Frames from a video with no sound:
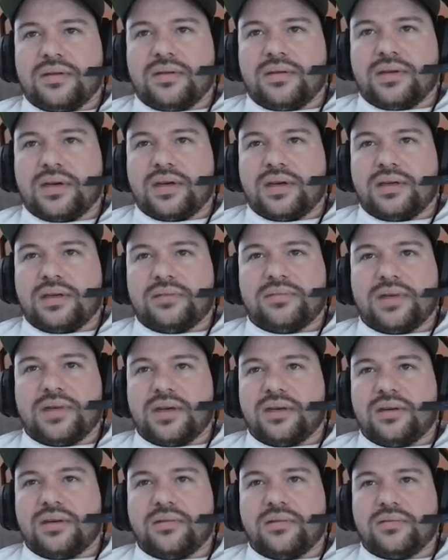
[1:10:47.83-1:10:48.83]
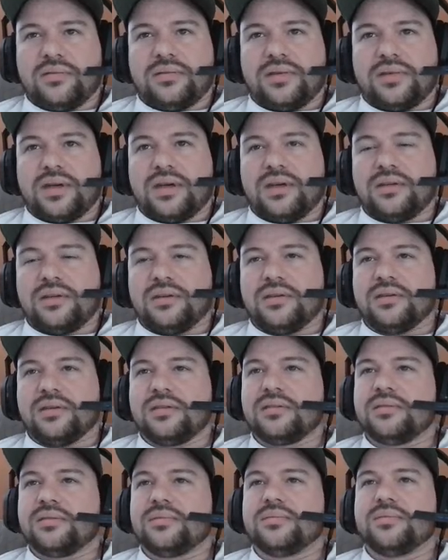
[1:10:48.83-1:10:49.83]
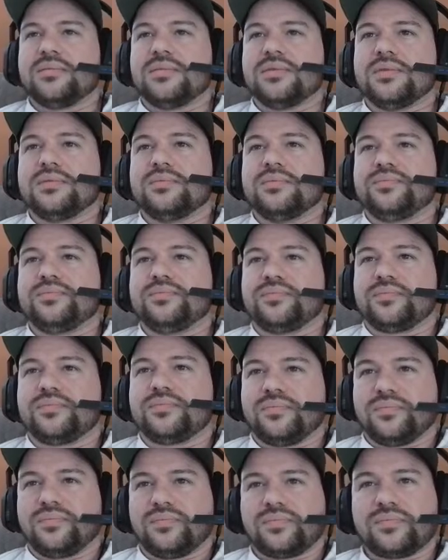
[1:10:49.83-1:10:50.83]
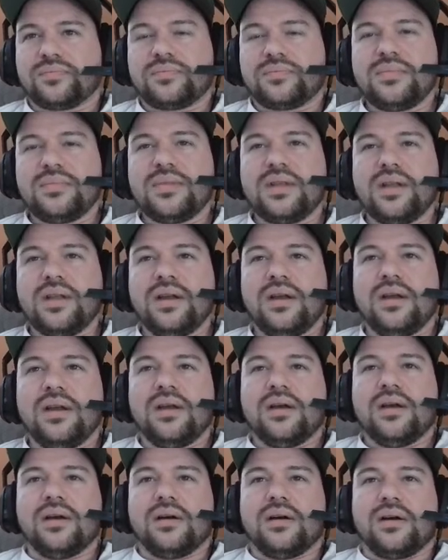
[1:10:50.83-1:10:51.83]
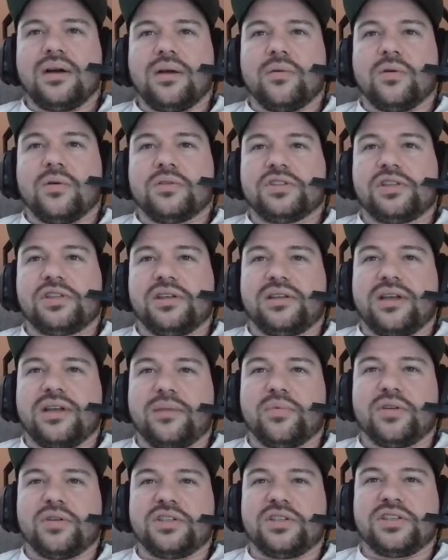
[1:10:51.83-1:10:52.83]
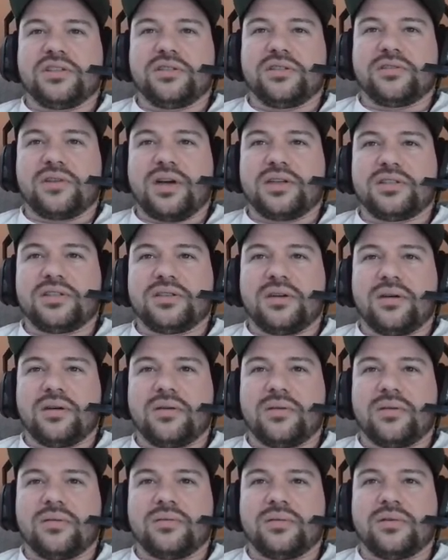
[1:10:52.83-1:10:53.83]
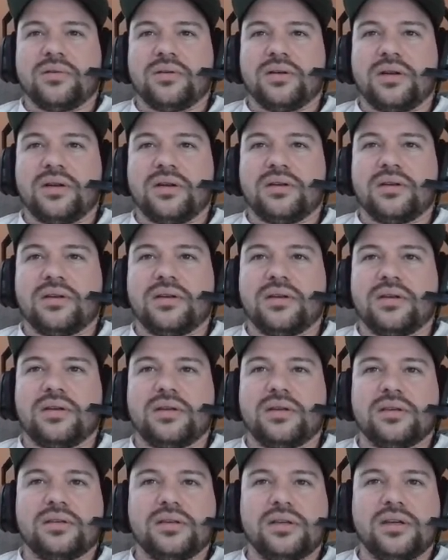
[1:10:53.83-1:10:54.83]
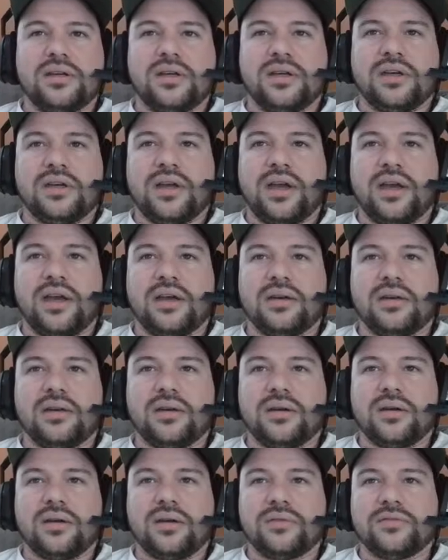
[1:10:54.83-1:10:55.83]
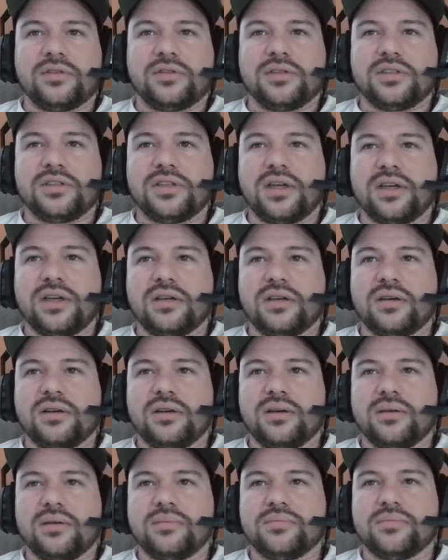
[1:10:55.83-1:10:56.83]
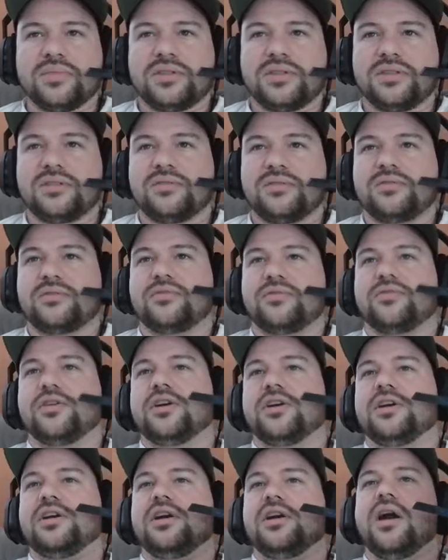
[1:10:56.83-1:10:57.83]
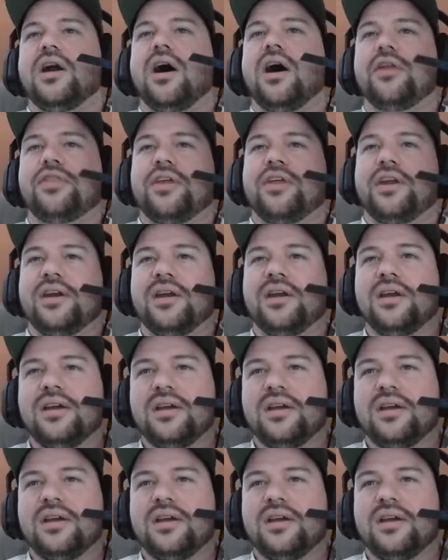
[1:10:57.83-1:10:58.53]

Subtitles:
I don't either. All right, well, shit, that puts us in the red zone and handoff to Jacobs for nothing.